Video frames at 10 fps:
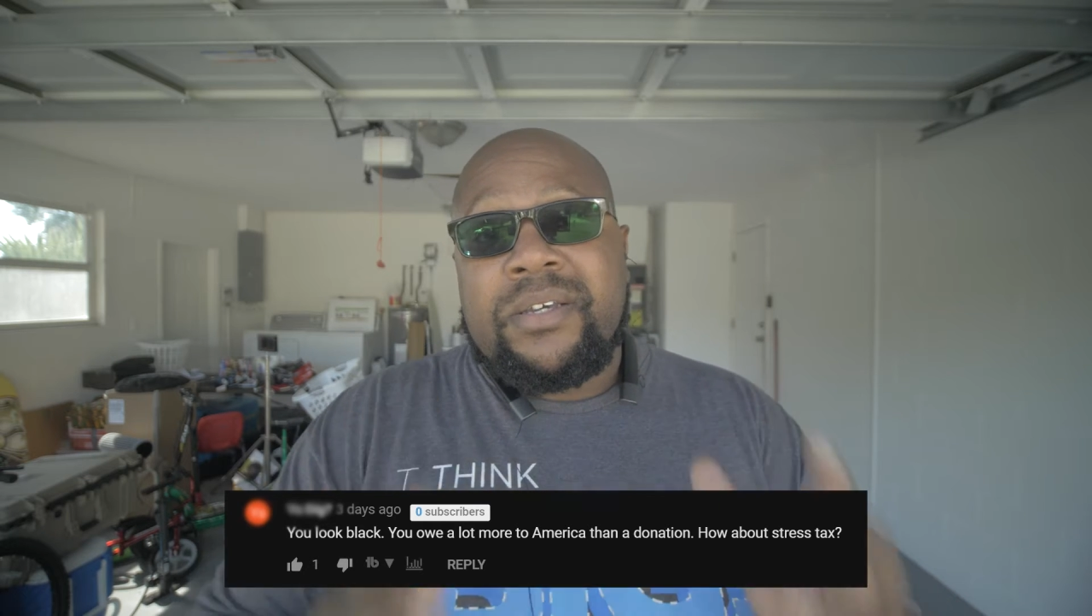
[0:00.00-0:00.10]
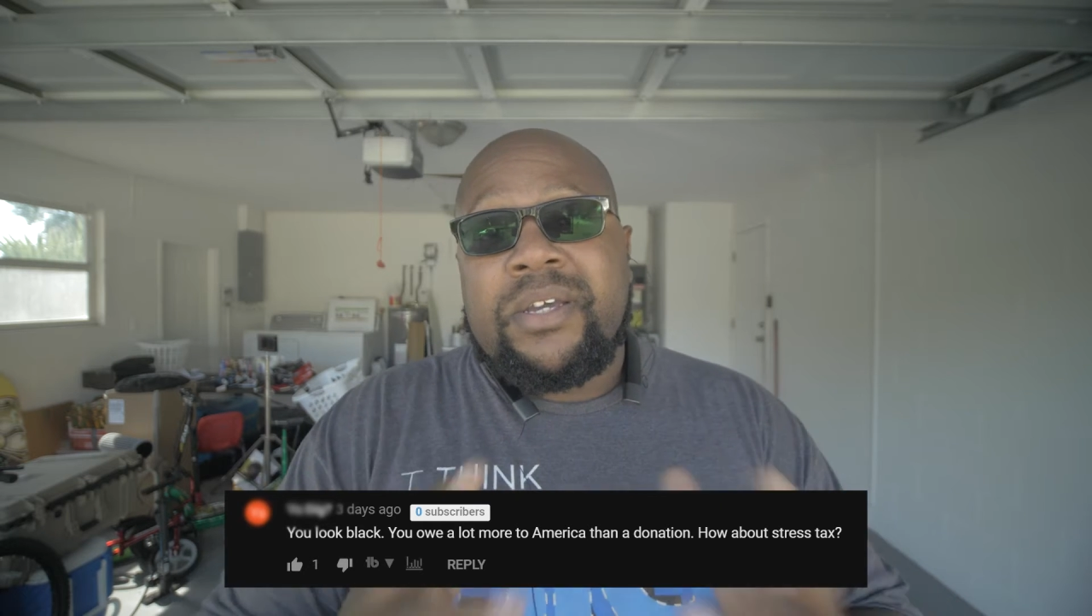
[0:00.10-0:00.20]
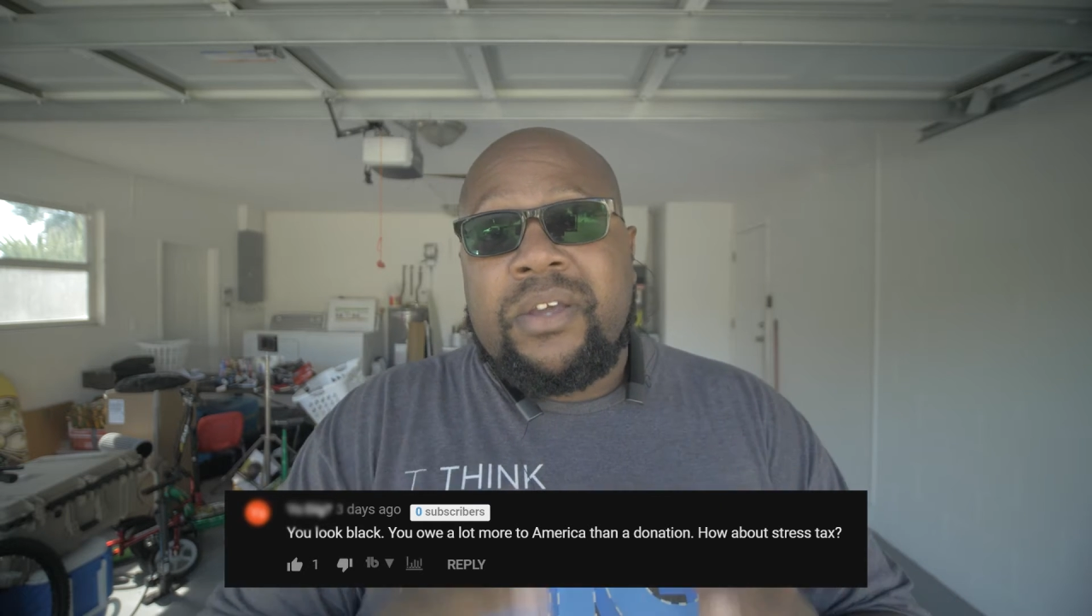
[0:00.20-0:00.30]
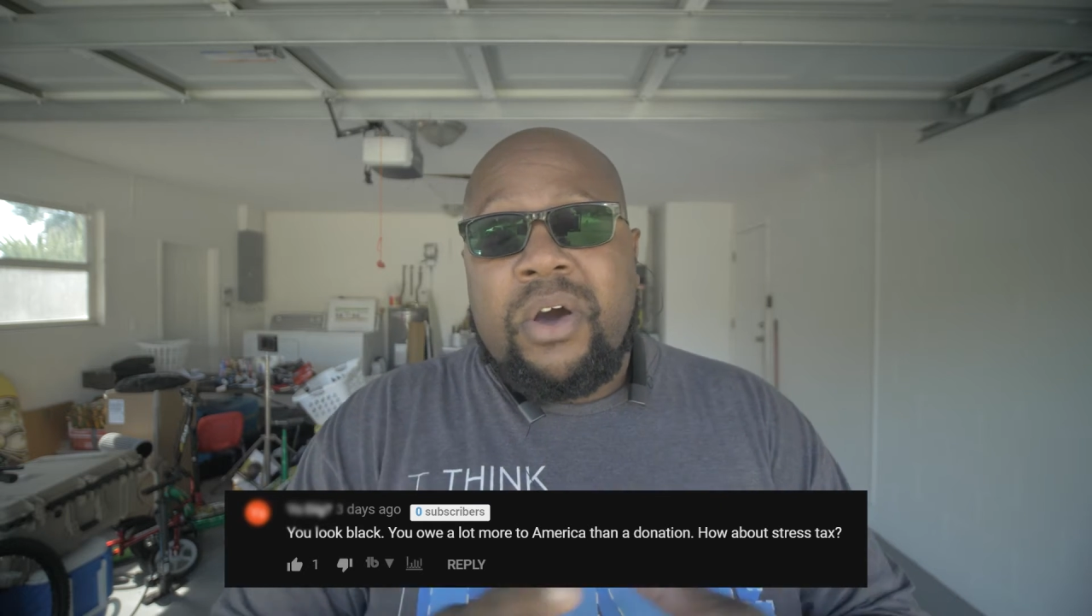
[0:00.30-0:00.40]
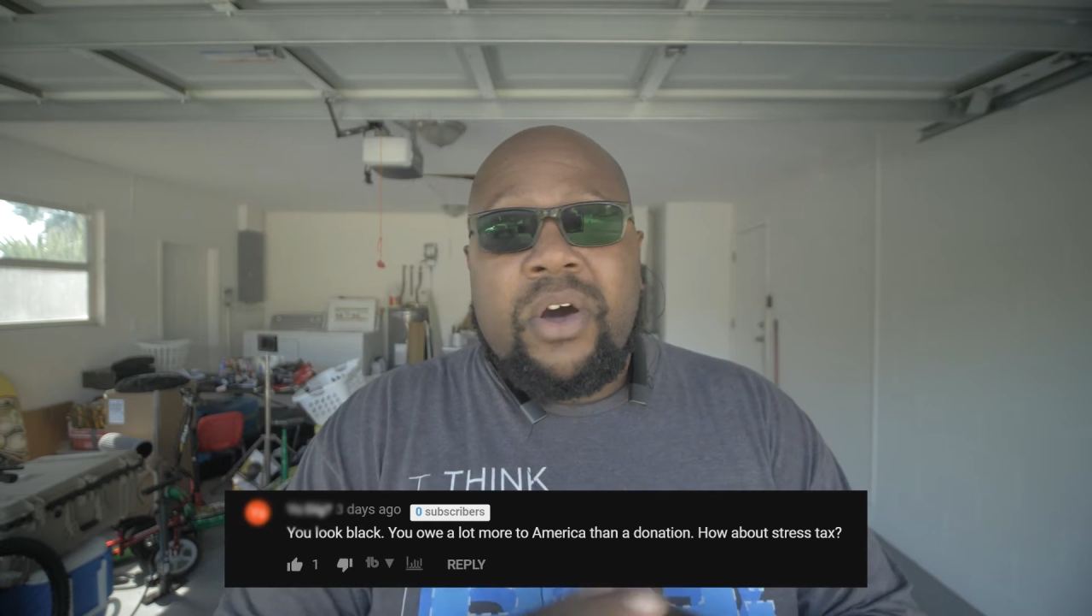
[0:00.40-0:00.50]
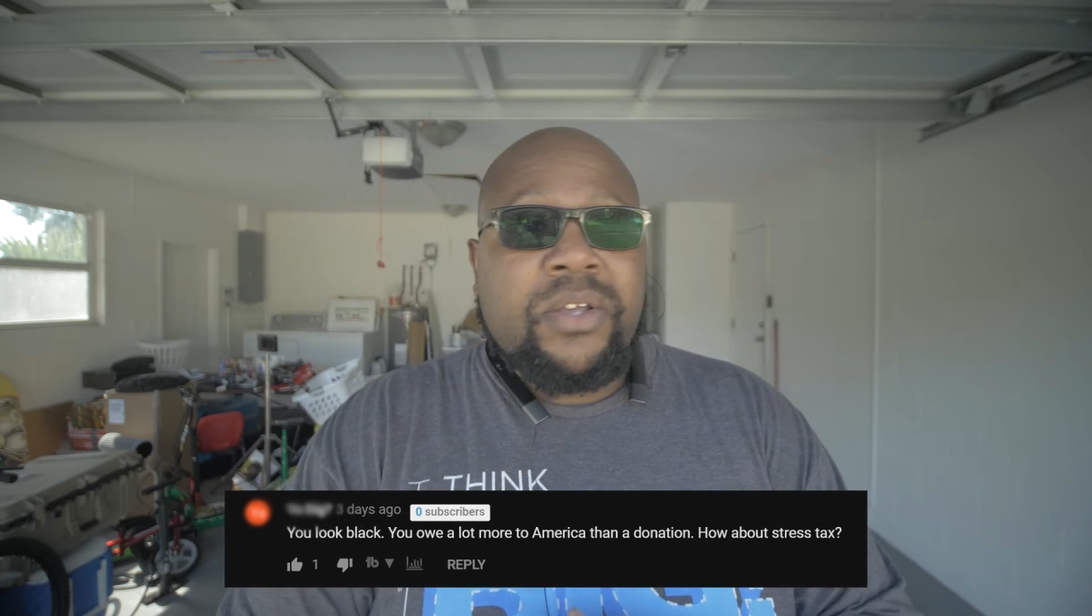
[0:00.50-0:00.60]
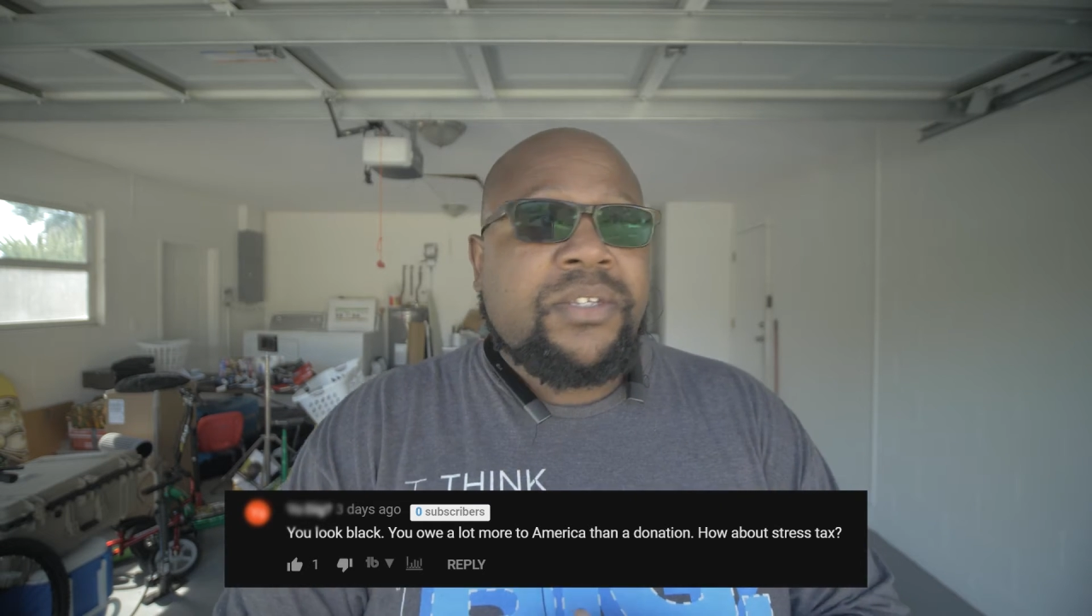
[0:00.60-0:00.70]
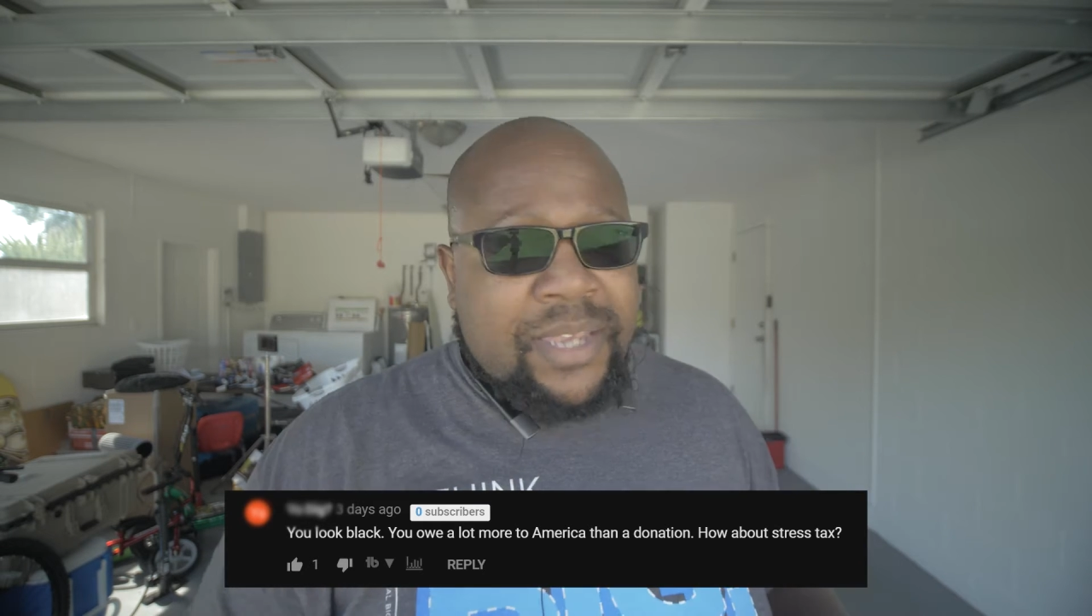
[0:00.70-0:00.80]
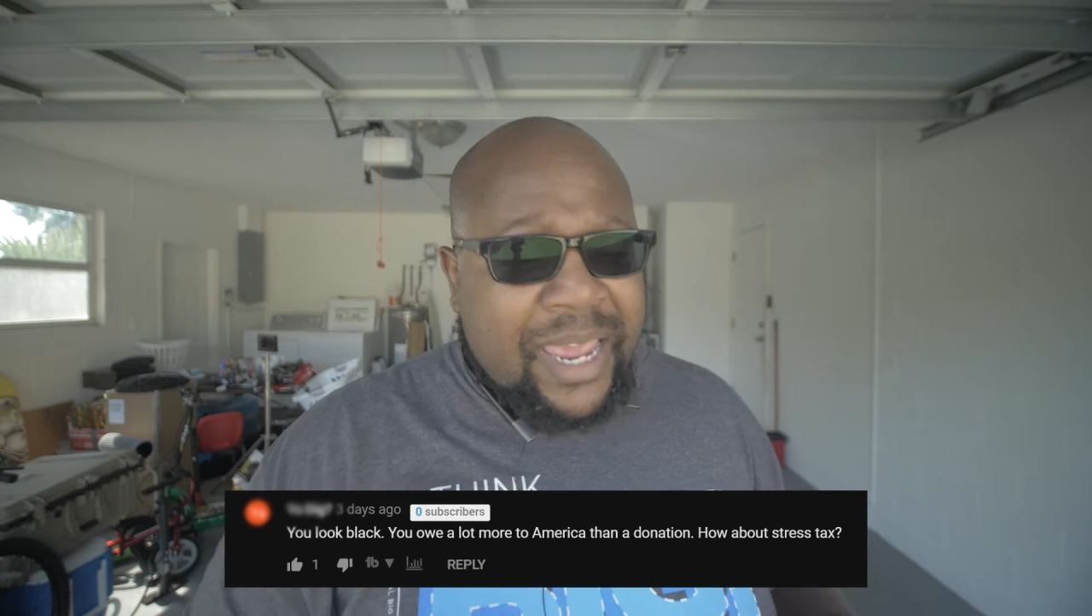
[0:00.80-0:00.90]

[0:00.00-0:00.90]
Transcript: good cause.